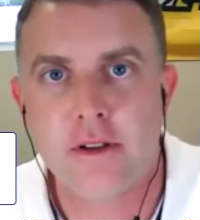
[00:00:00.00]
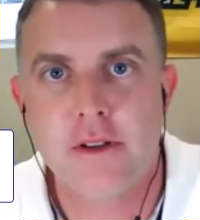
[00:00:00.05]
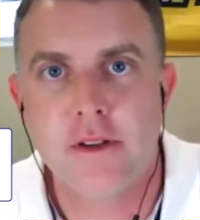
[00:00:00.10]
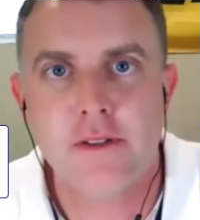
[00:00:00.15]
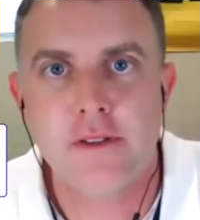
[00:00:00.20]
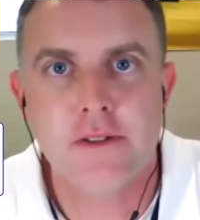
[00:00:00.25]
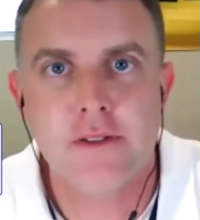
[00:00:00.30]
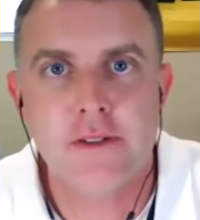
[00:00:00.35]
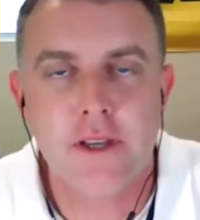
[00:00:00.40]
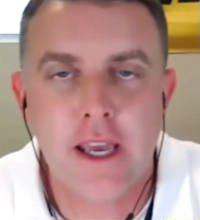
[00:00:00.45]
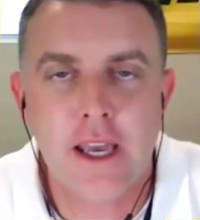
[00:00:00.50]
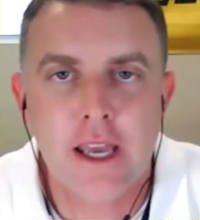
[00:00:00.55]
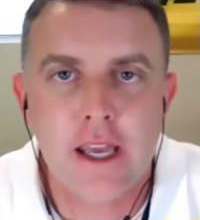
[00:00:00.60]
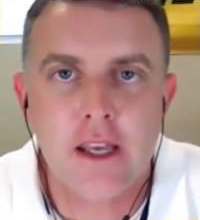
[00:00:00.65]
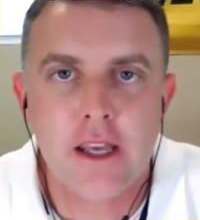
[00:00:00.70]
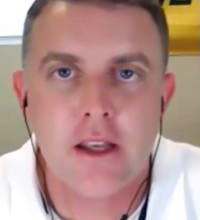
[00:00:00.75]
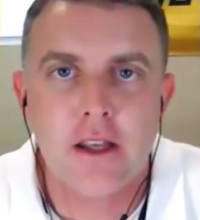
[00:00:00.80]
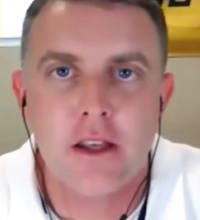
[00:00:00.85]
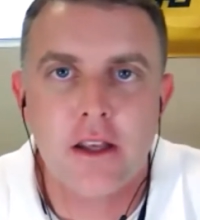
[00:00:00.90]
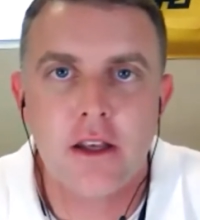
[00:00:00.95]

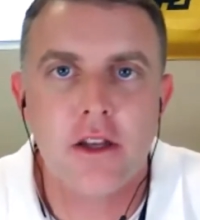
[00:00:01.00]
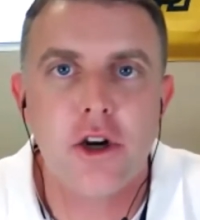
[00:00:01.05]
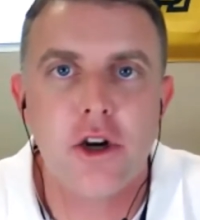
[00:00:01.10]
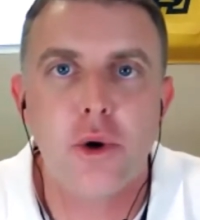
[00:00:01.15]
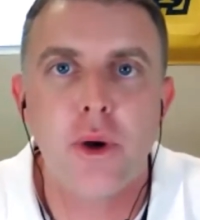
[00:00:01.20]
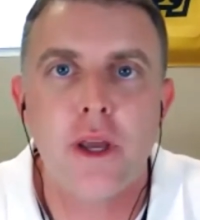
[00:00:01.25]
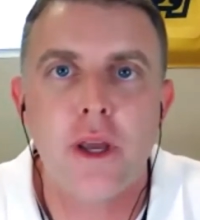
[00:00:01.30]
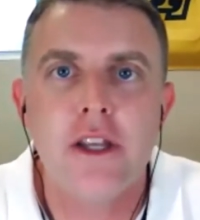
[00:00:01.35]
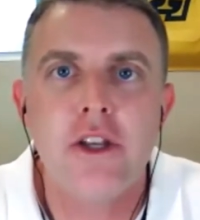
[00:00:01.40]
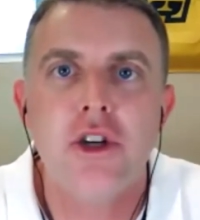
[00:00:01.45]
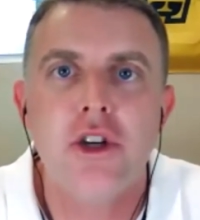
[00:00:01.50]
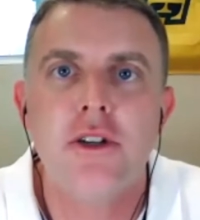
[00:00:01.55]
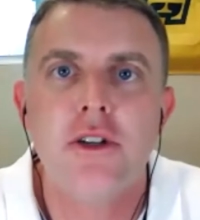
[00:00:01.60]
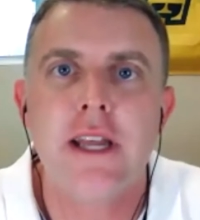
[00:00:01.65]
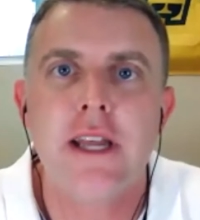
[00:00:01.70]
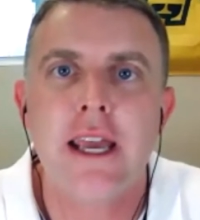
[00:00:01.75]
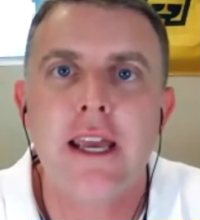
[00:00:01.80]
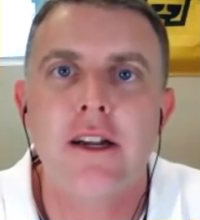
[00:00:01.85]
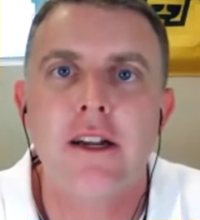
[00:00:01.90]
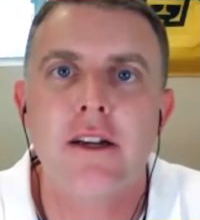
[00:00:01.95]
Say, in your
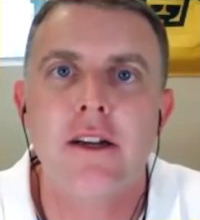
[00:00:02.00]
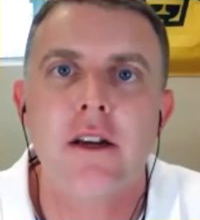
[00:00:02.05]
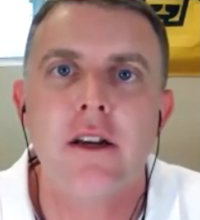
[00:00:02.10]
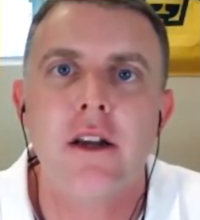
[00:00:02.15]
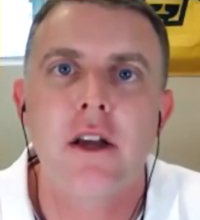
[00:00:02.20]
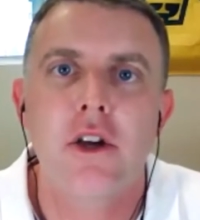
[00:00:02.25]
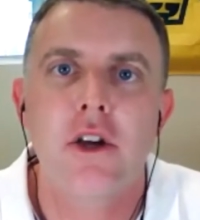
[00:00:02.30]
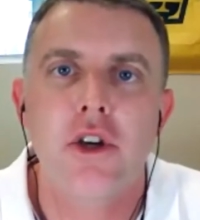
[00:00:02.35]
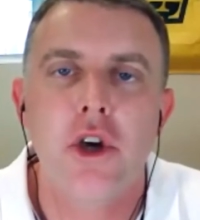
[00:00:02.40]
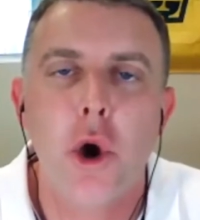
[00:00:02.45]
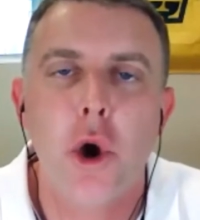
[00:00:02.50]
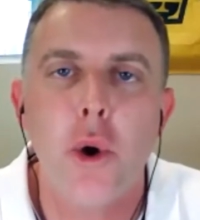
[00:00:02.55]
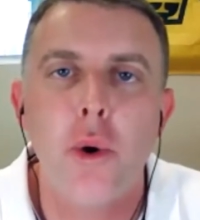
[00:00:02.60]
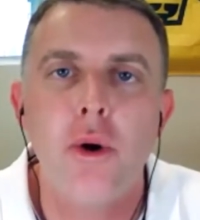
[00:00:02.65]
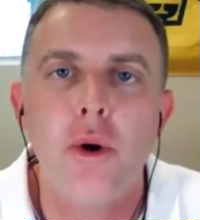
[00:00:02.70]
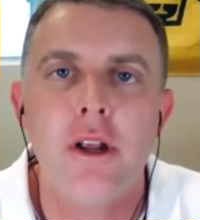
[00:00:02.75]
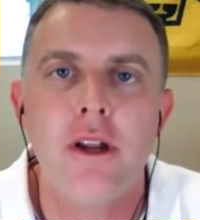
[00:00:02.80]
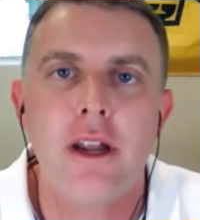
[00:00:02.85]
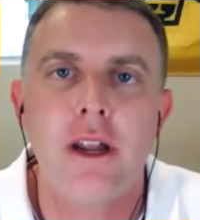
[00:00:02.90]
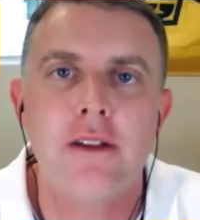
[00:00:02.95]
data, code
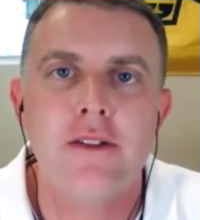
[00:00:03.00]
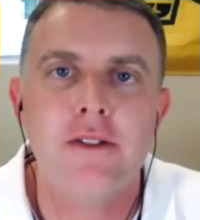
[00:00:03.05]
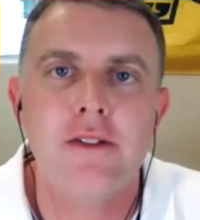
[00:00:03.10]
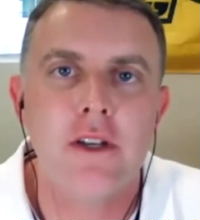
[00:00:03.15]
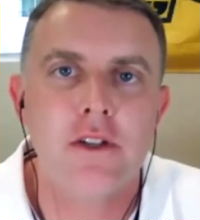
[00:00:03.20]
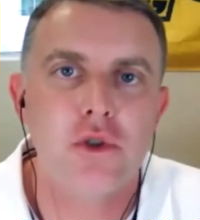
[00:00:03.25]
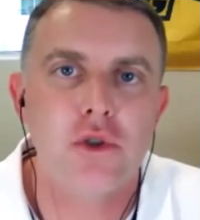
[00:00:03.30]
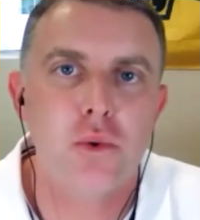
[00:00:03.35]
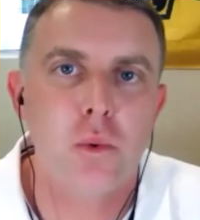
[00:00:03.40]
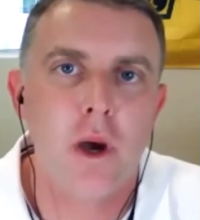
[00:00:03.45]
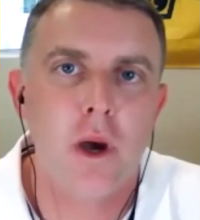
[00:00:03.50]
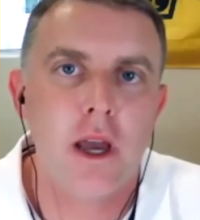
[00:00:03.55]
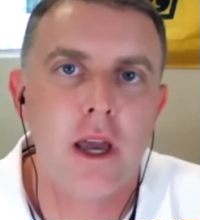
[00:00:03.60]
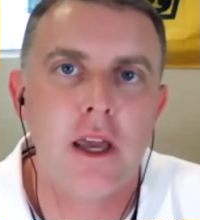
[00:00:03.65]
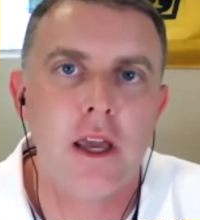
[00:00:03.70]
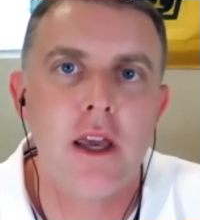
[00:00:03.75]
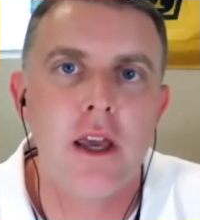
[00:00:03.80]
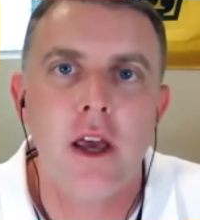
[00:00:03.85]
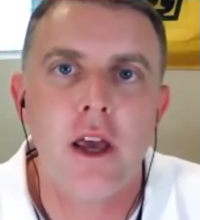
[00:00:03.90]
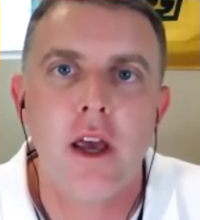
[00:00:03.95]
it in such a way